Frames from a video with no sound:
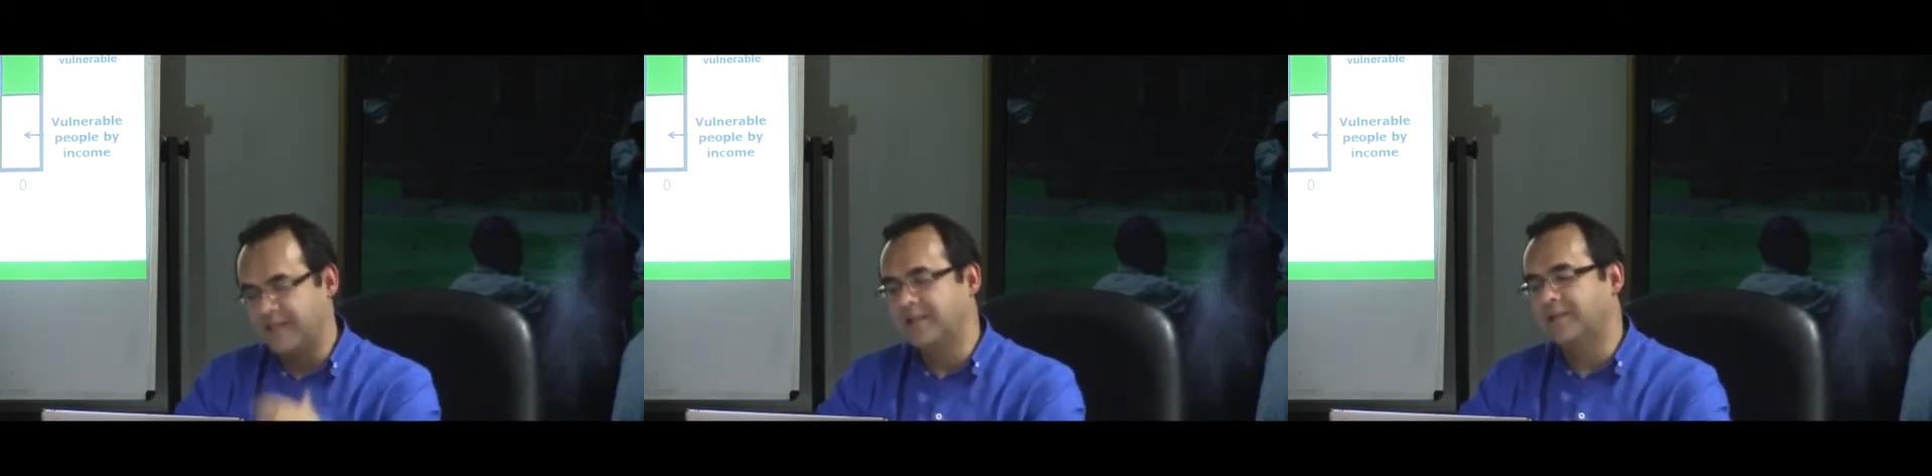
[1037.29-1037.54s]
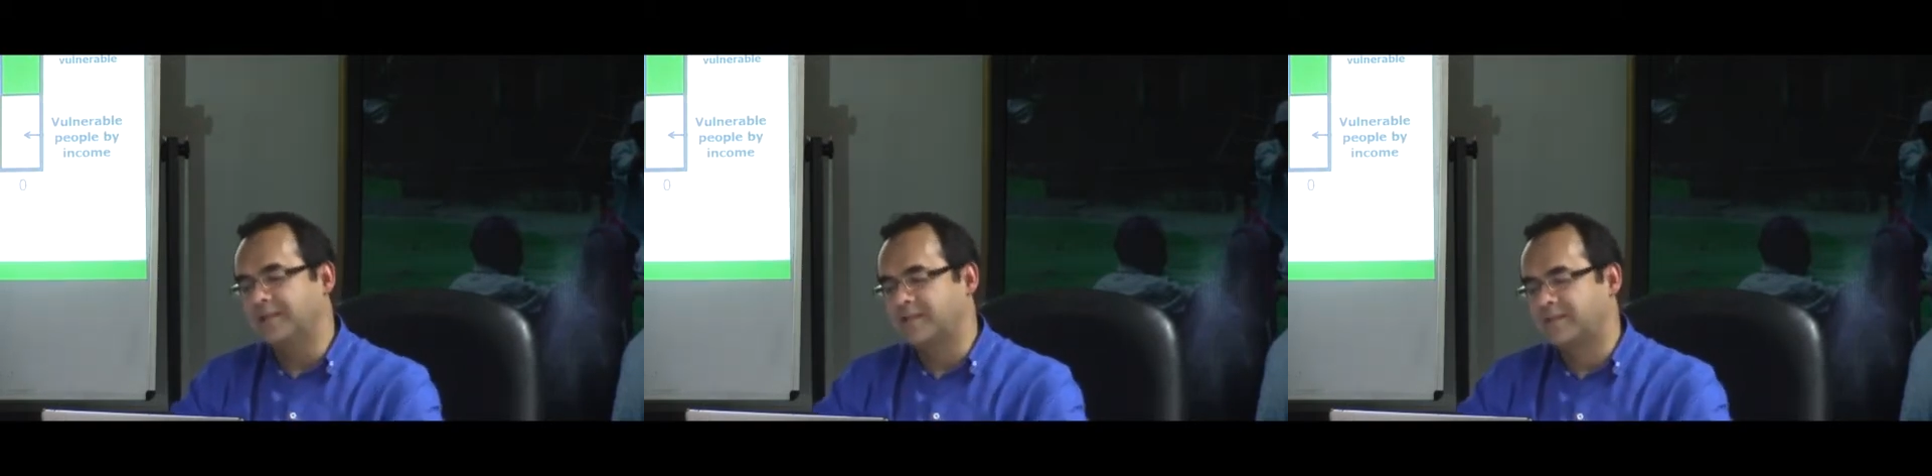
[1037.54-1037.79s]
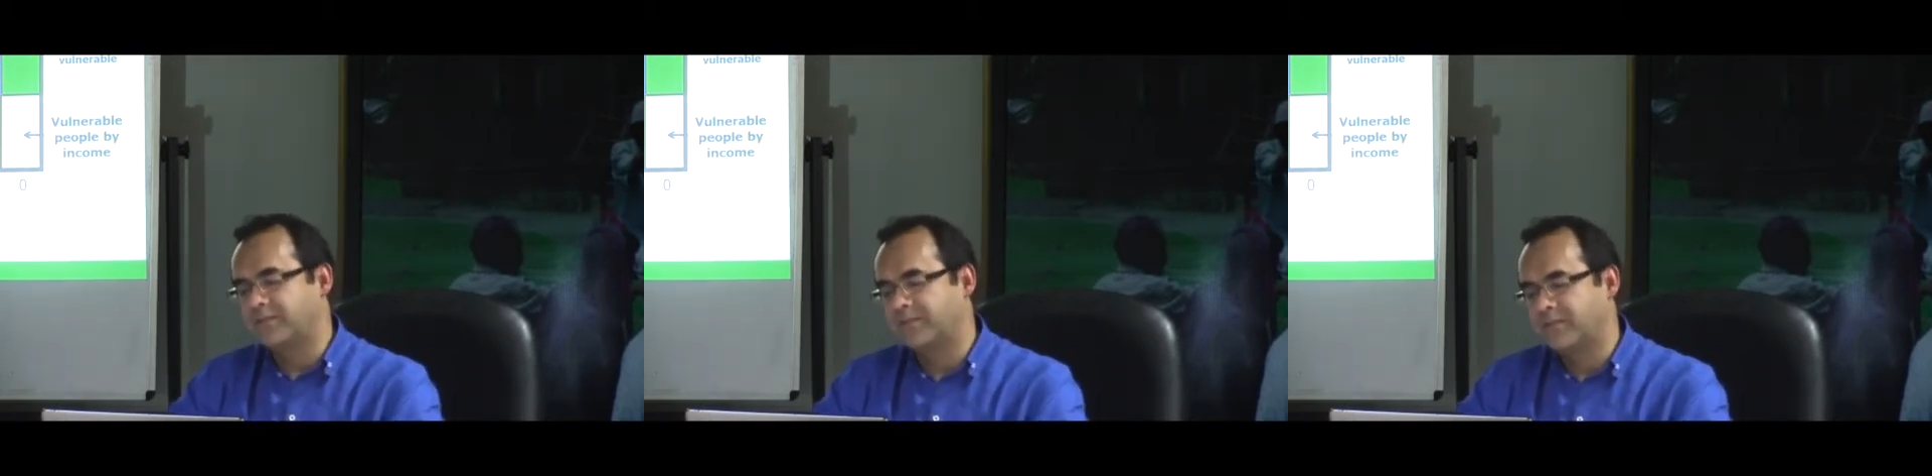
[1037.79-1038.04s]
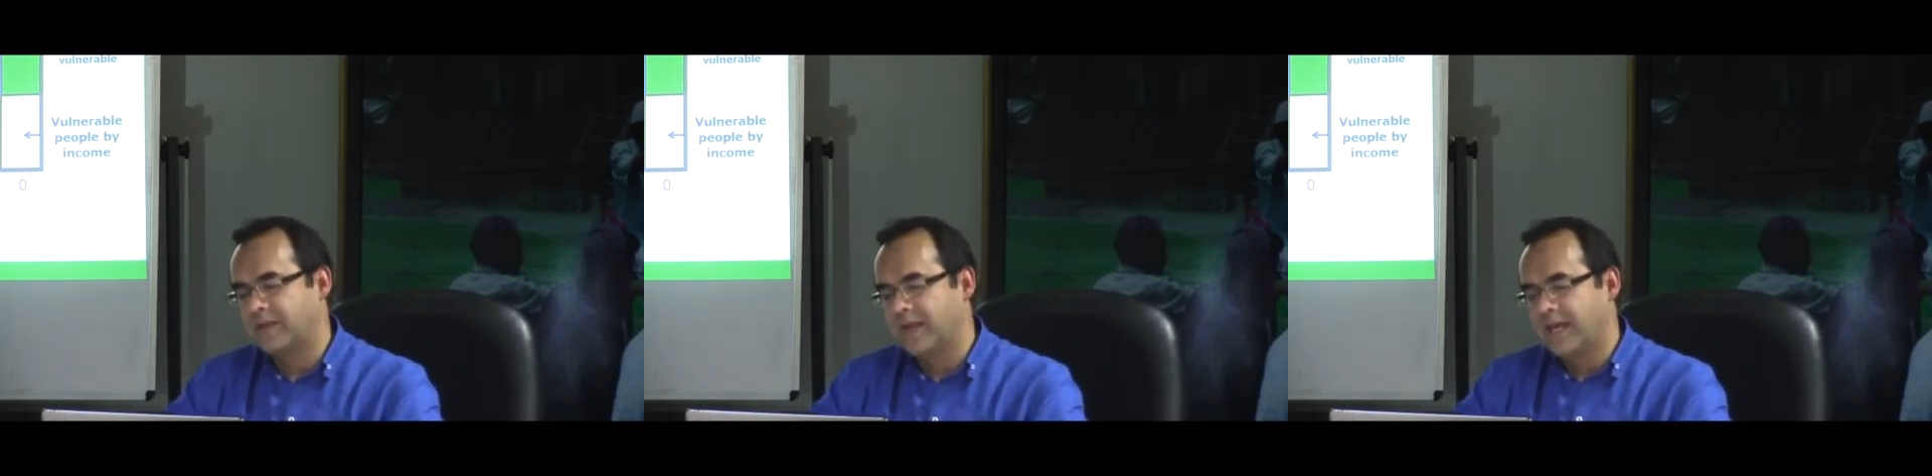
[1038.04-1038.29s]
illness,
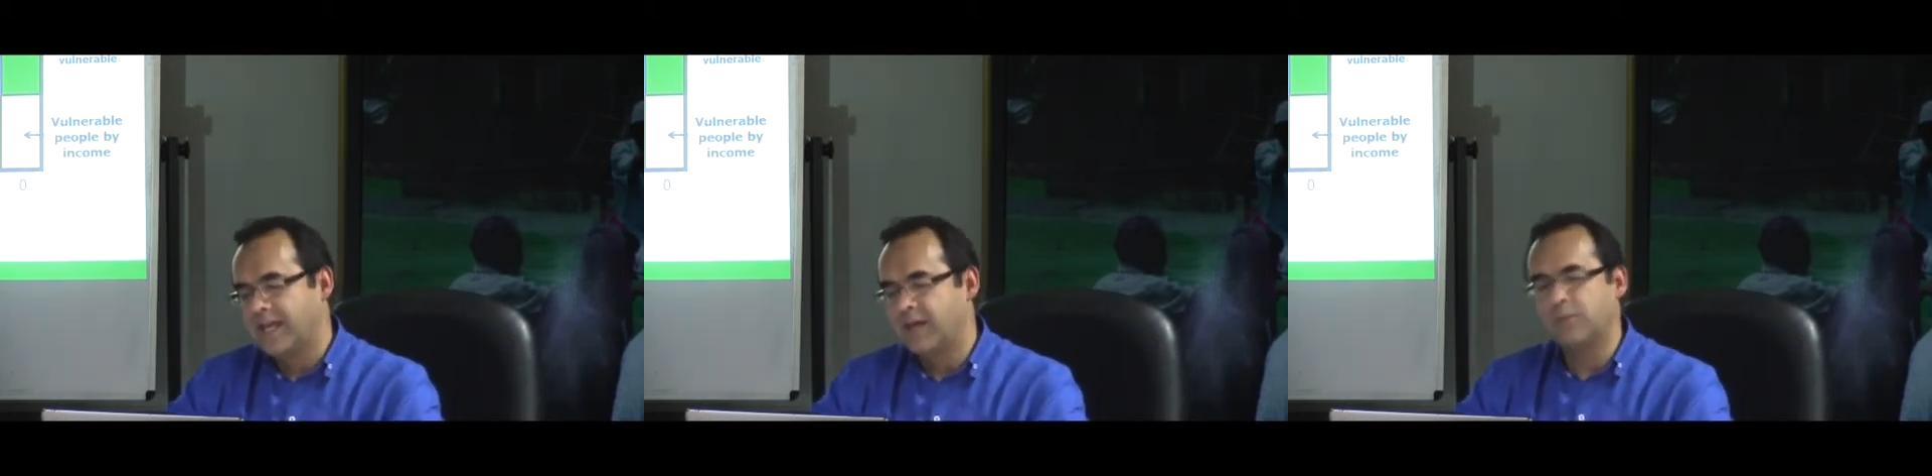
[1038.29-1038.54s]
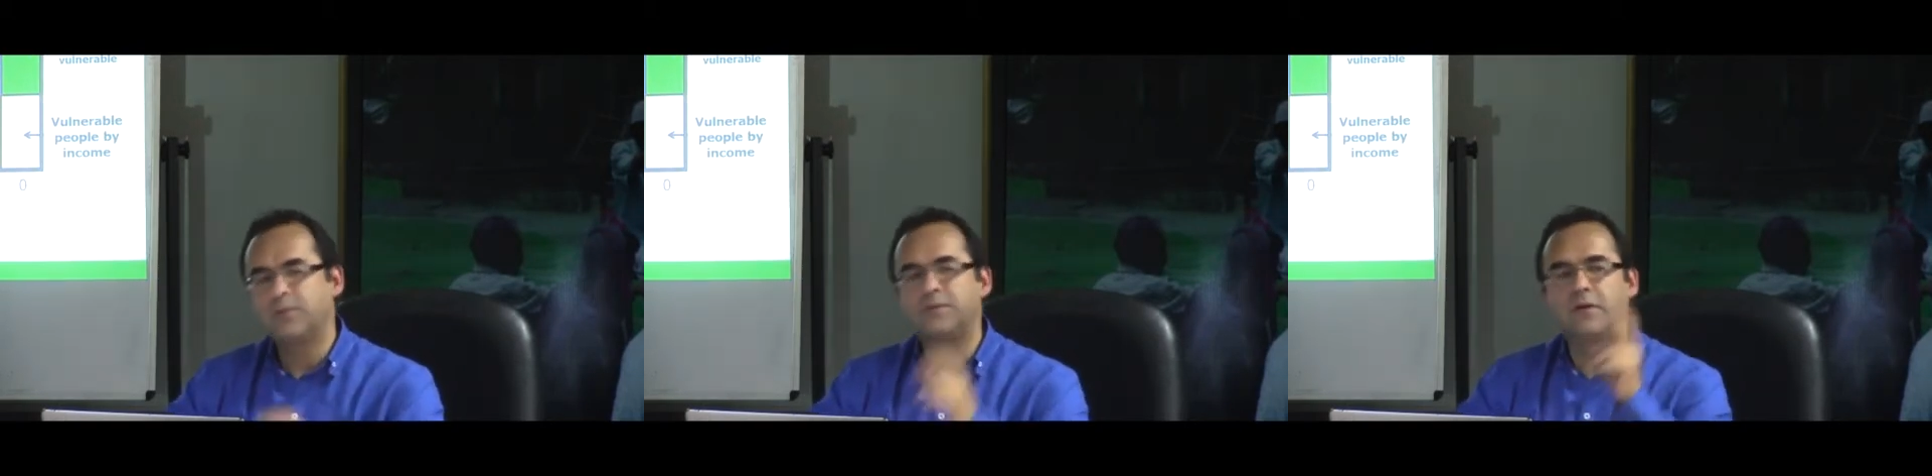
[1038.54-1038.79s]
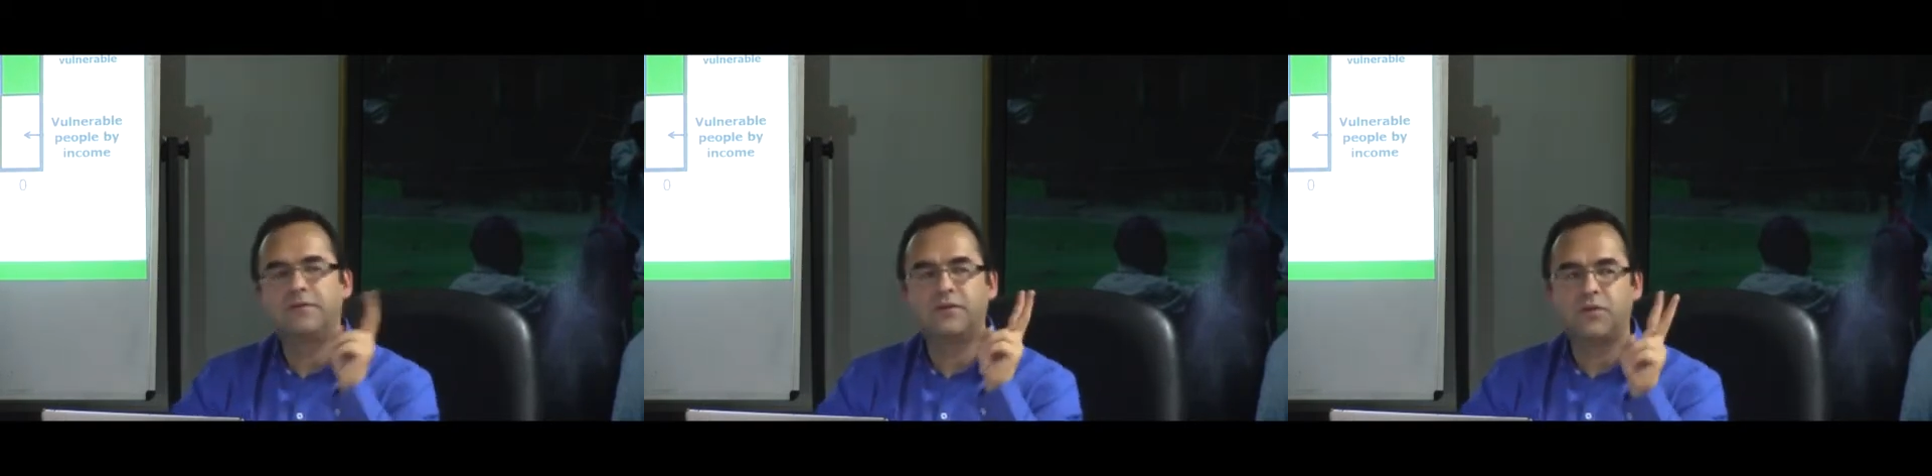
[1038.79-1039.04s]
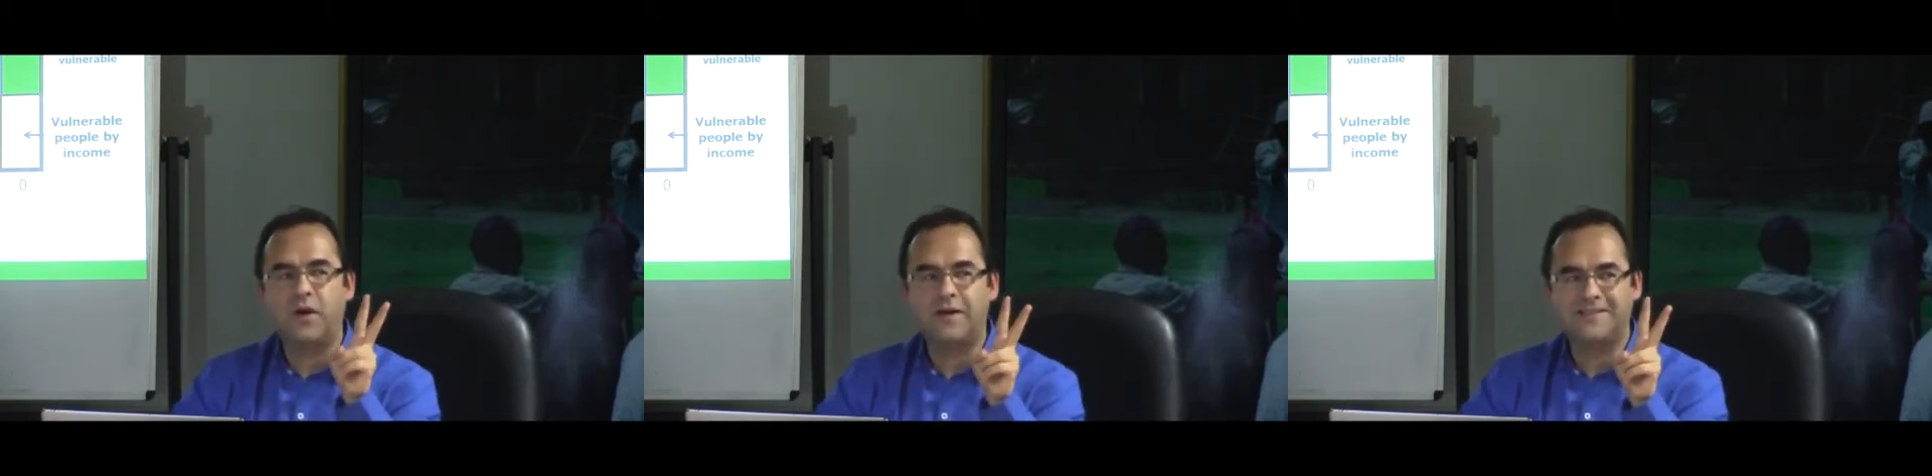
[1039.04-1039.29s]
he will suffer
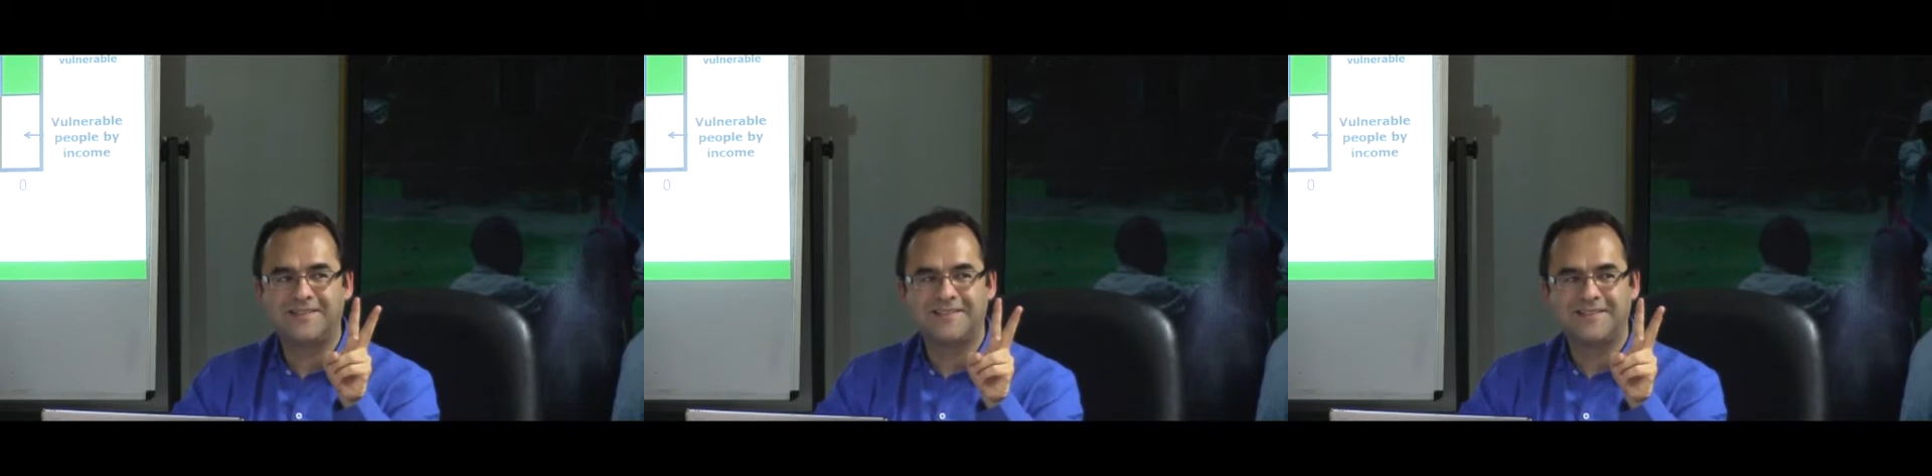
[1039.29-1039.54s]
twice.